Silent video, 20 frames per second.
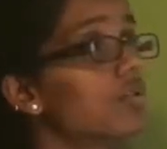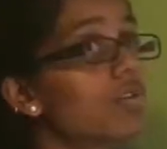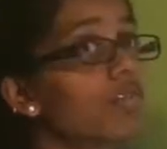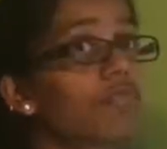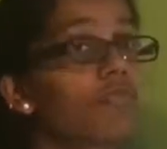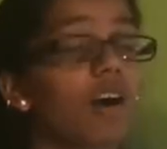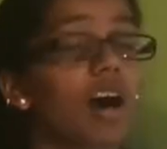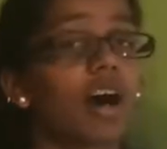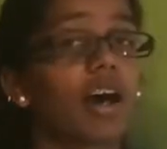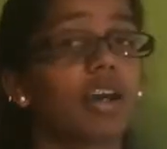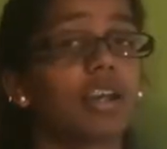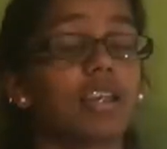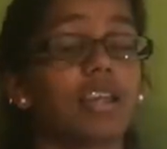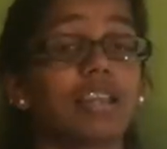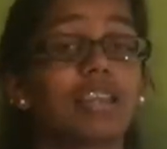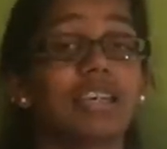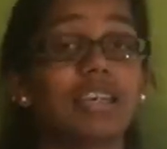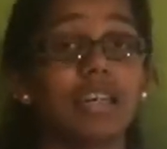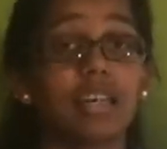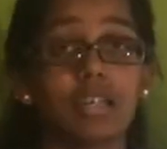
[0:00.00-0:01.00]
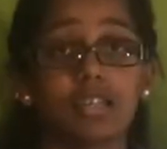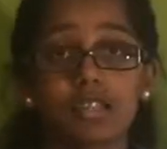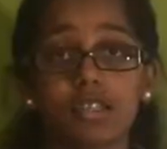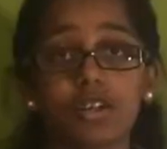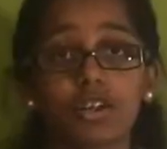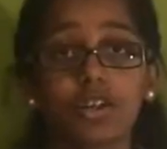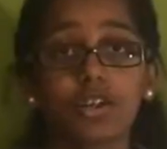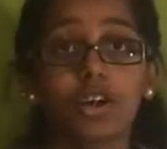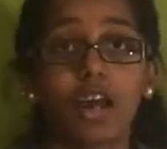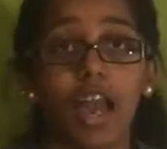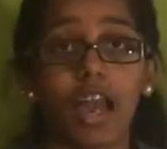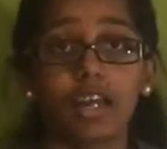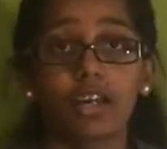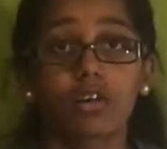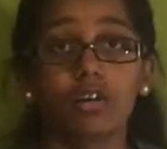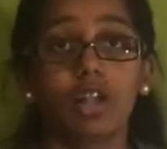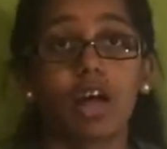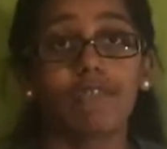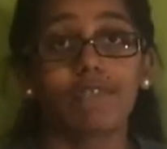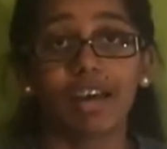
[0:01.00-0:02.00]
you to find the interior
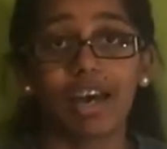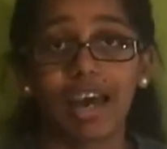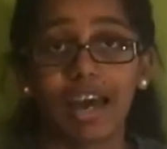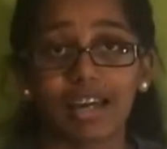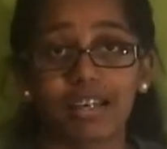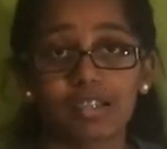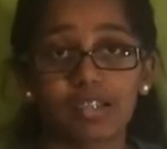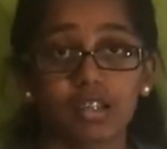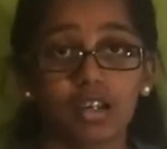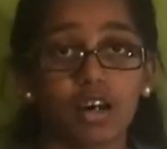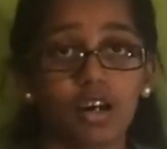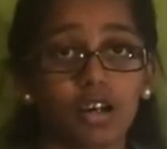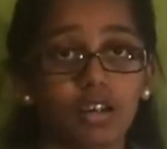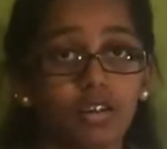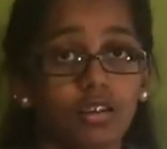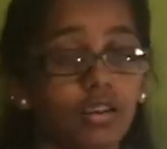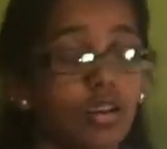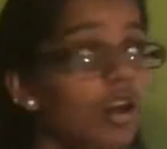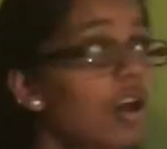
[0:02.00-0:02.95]
angle of a hexagon,